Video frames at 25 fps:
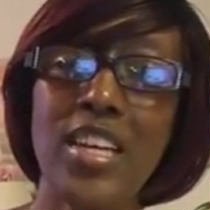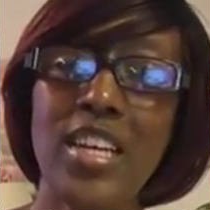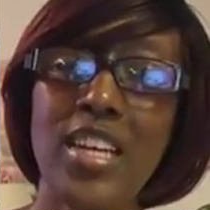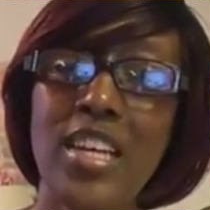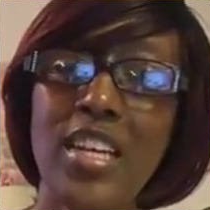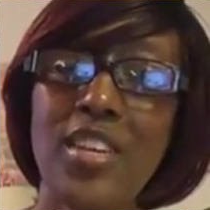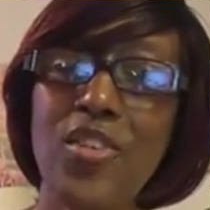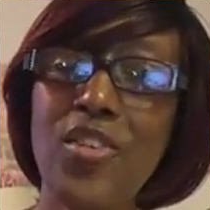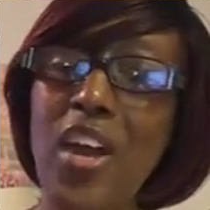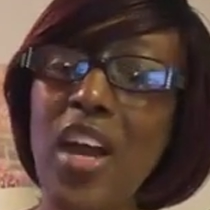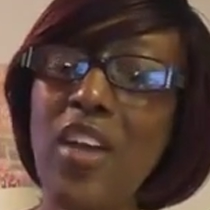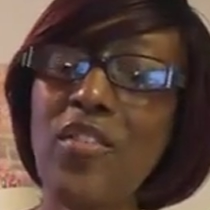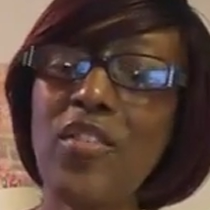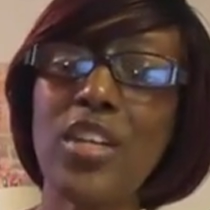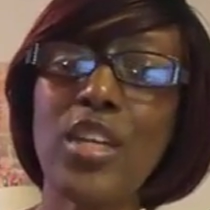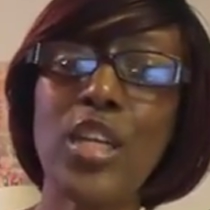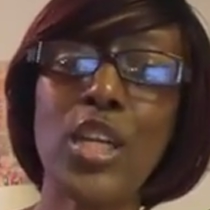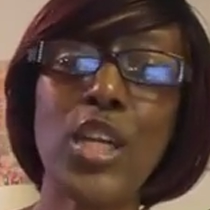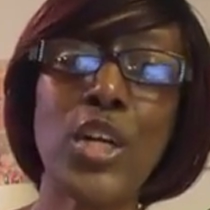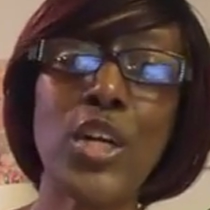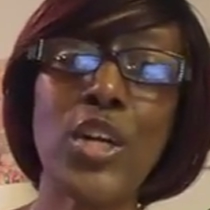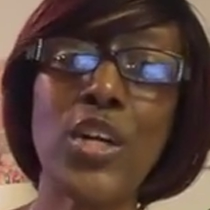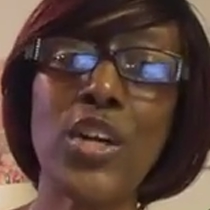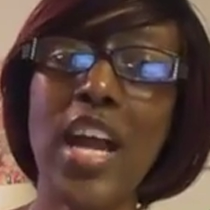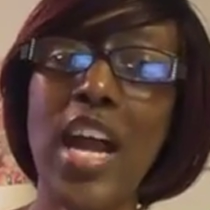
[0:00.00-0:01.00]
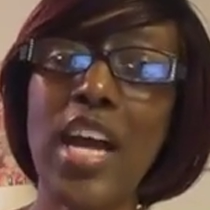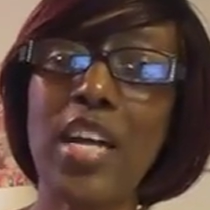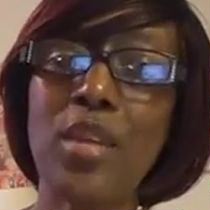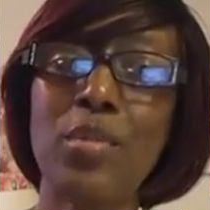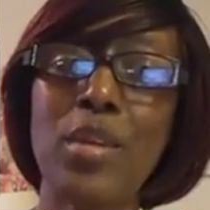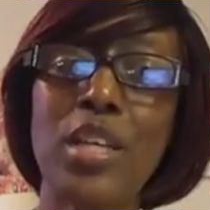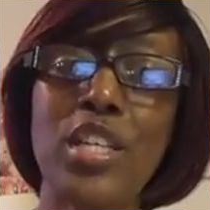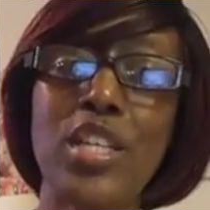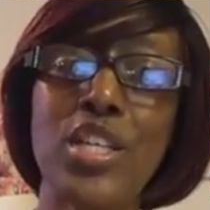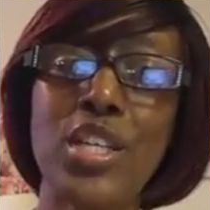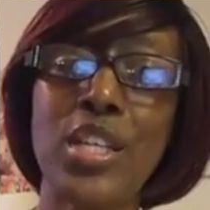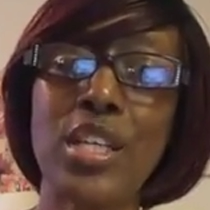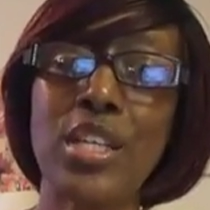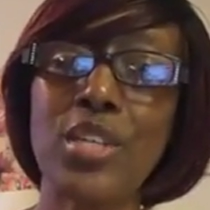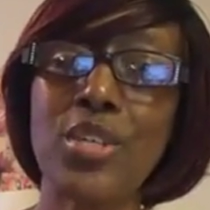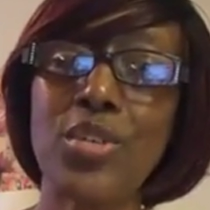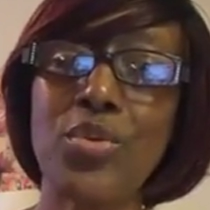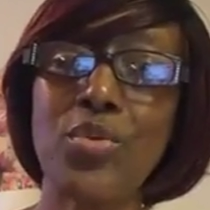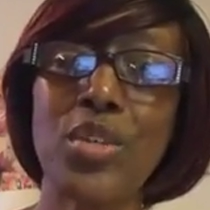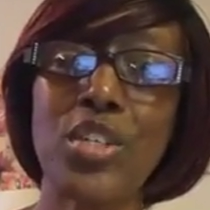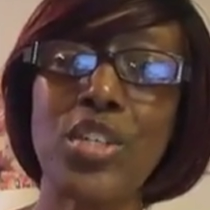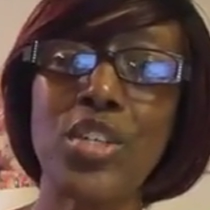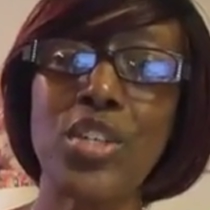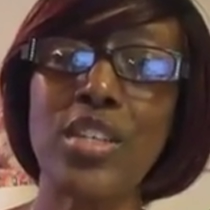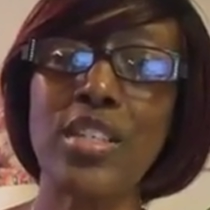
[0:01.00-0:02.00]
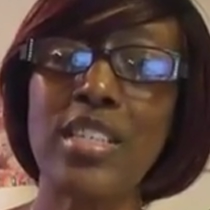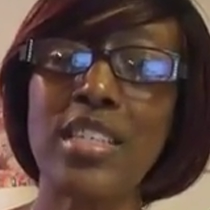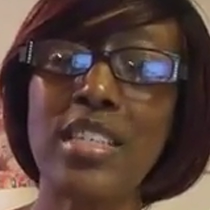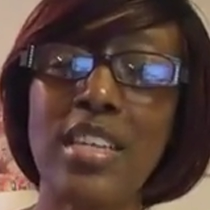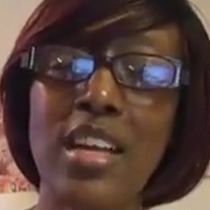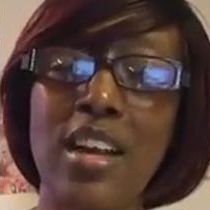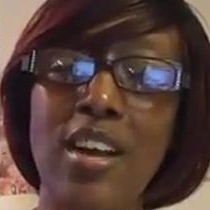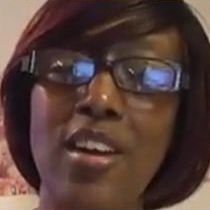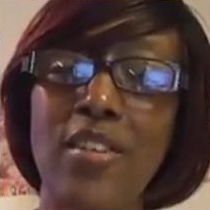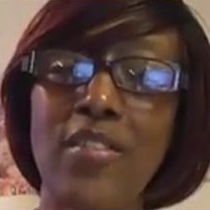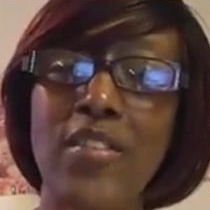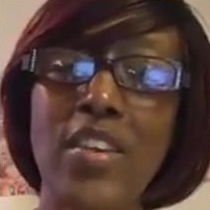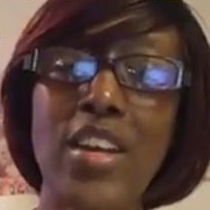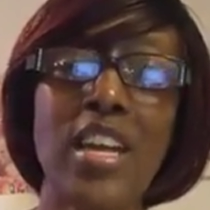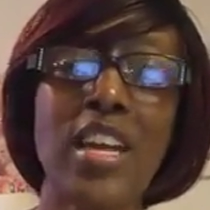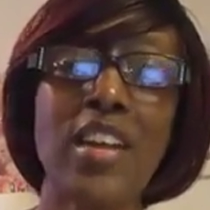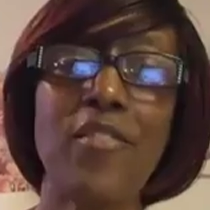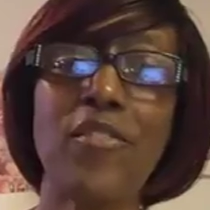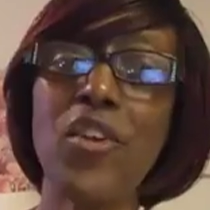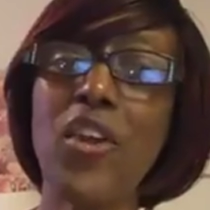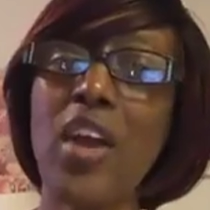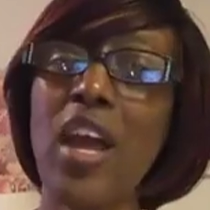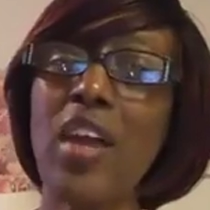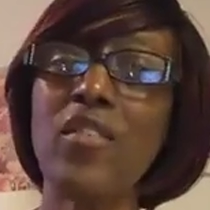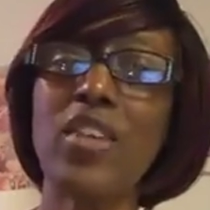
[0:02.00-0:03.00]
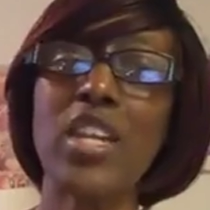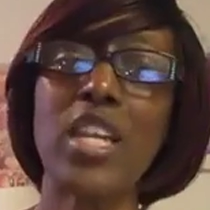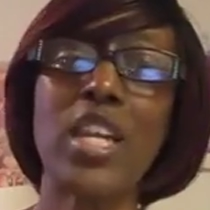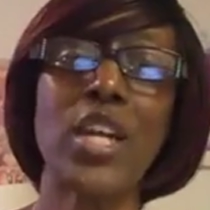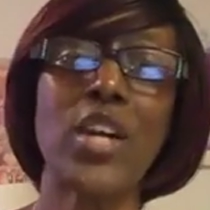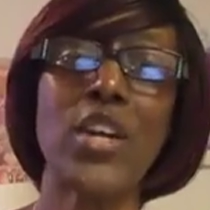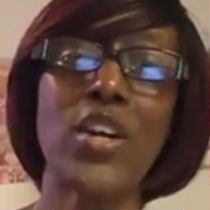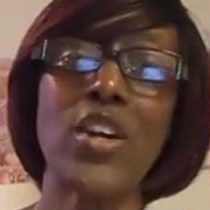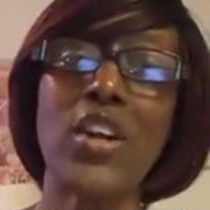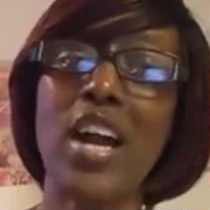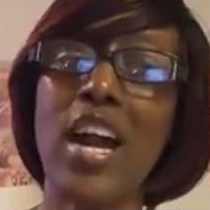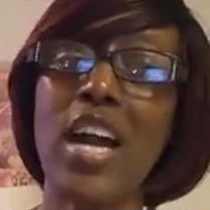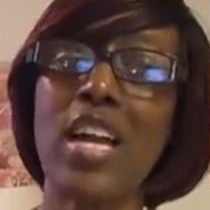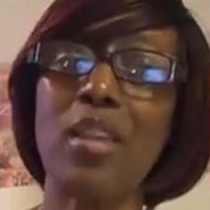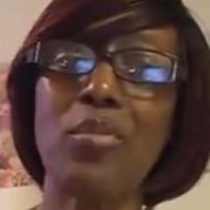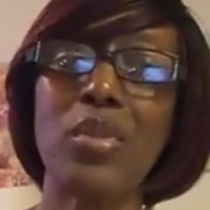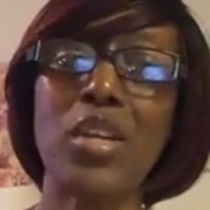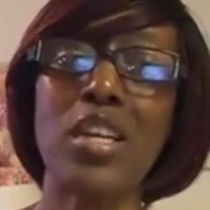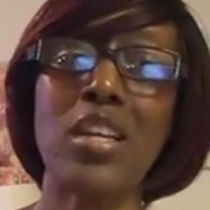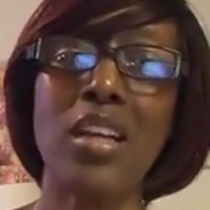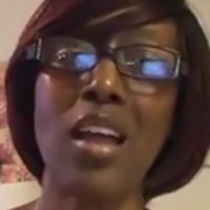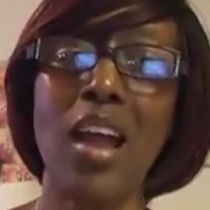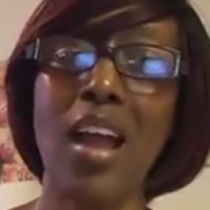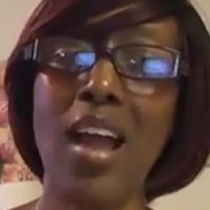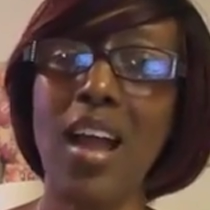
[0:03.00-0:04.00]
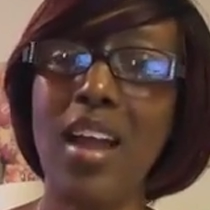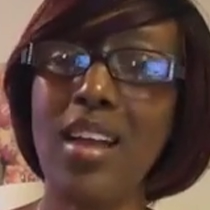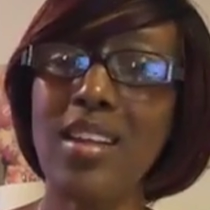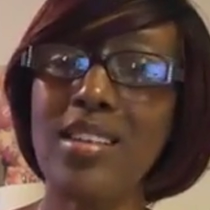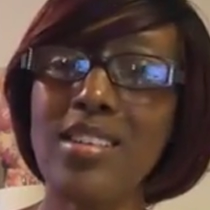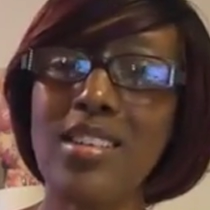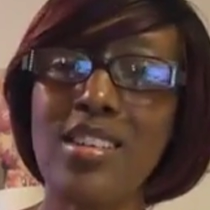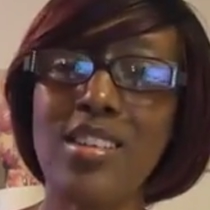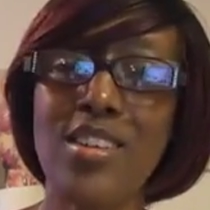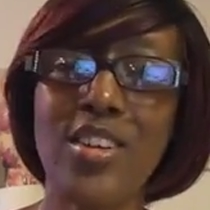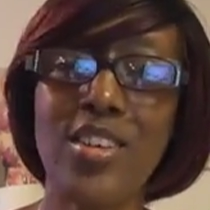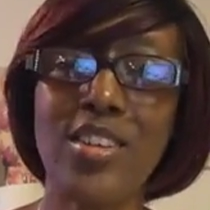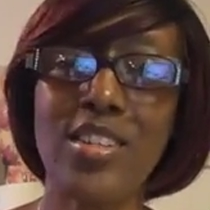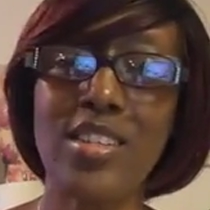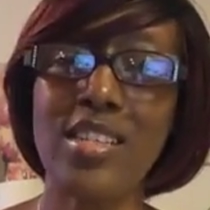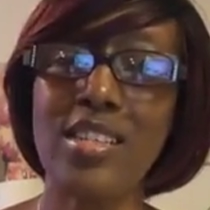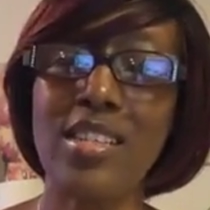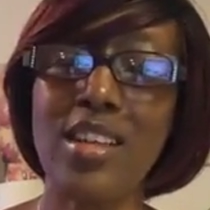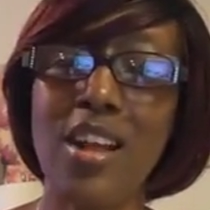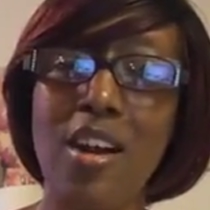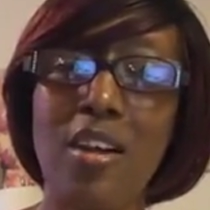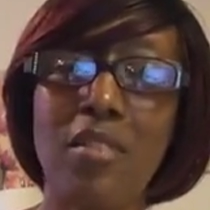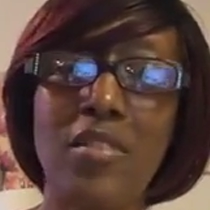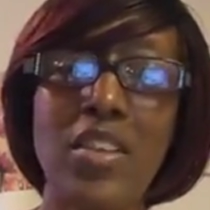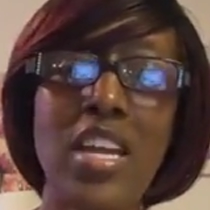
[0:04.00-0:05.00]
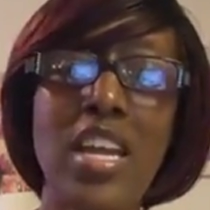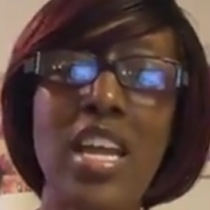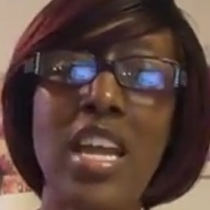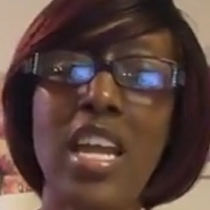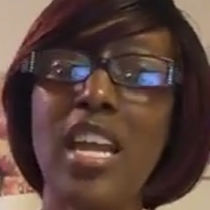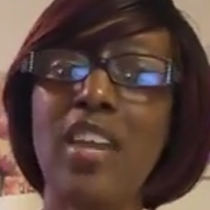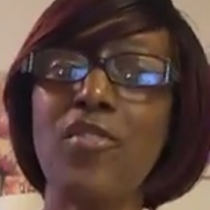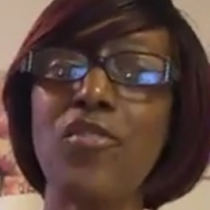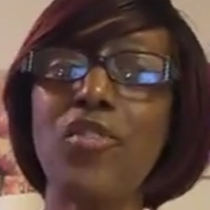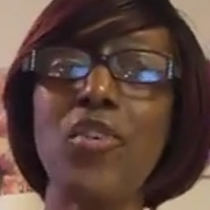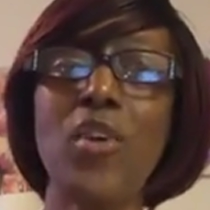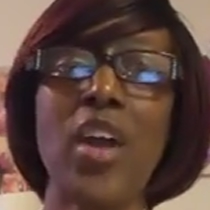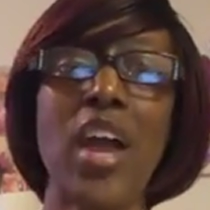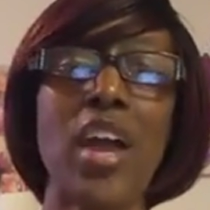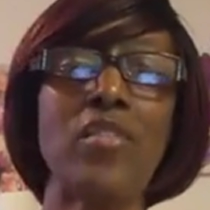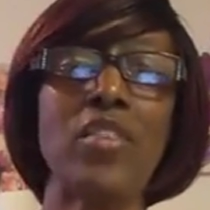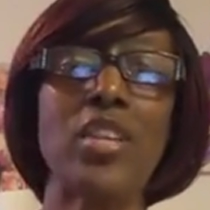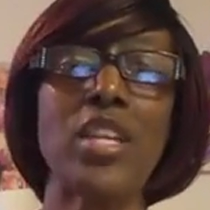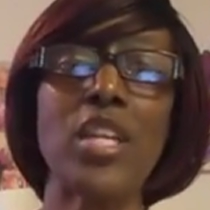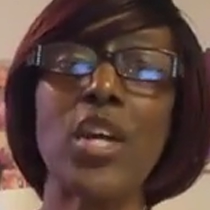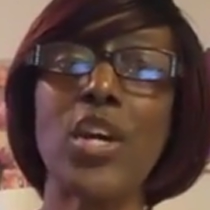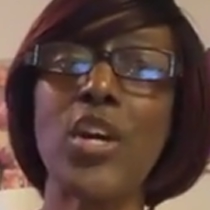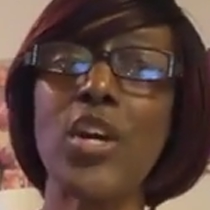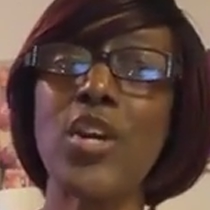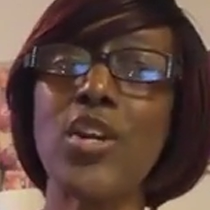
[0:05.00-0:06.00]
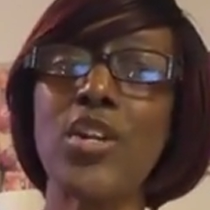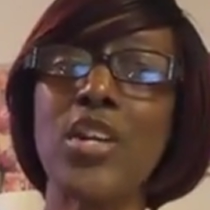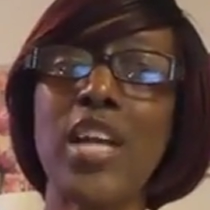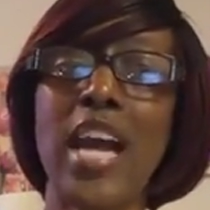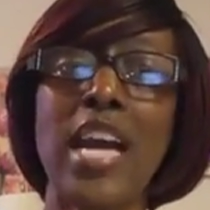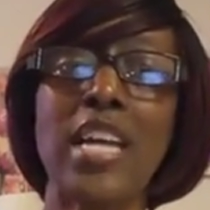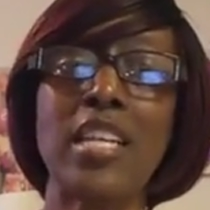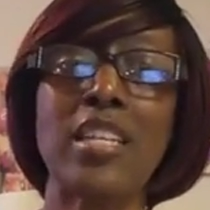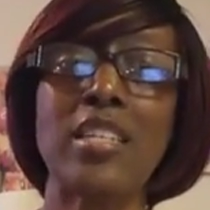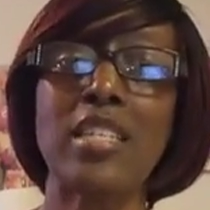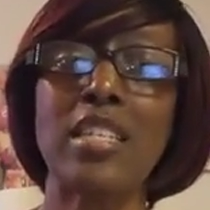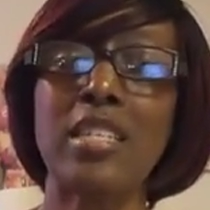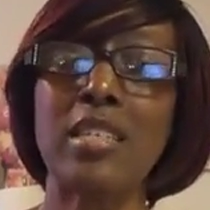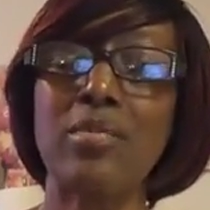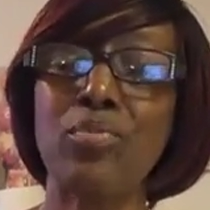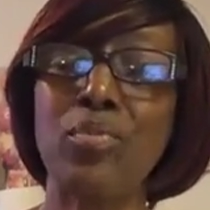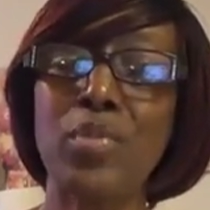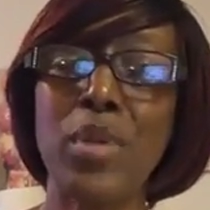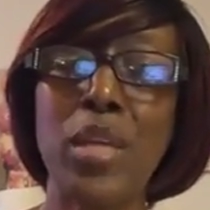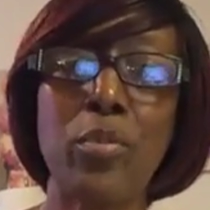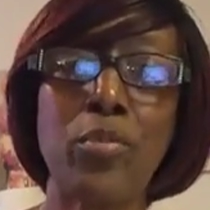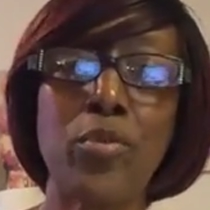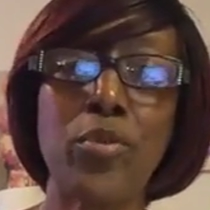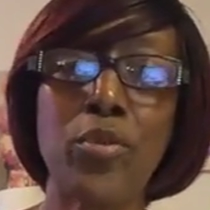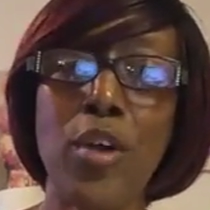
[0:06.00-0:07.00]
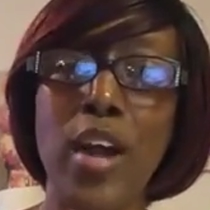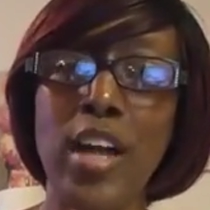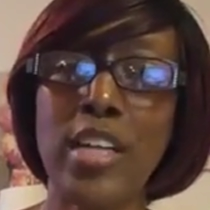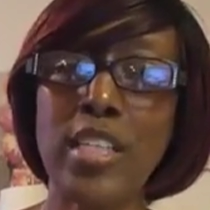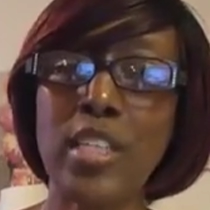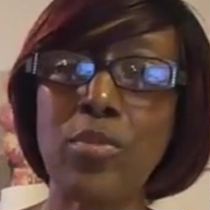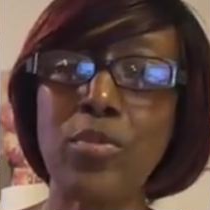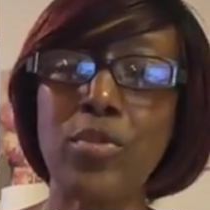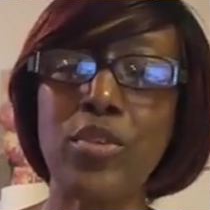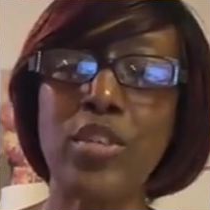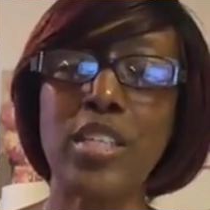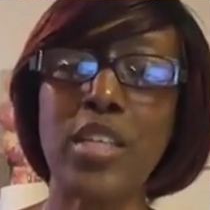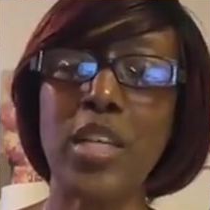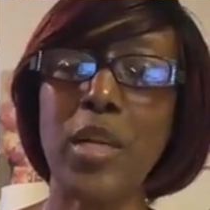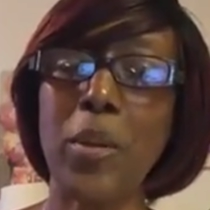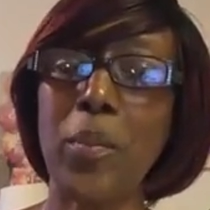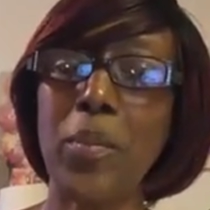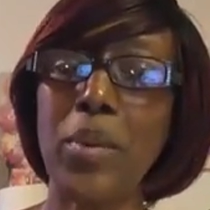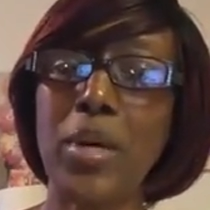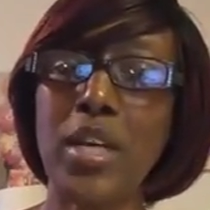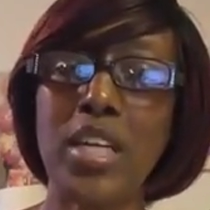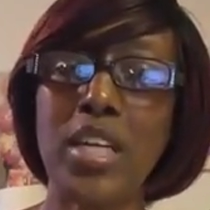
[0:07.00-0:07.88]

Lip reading: you haven't learned how to be gentle with yourself, if you haven't learned how to be kind to yourself, if you haven't learned how to be prosperous and abundant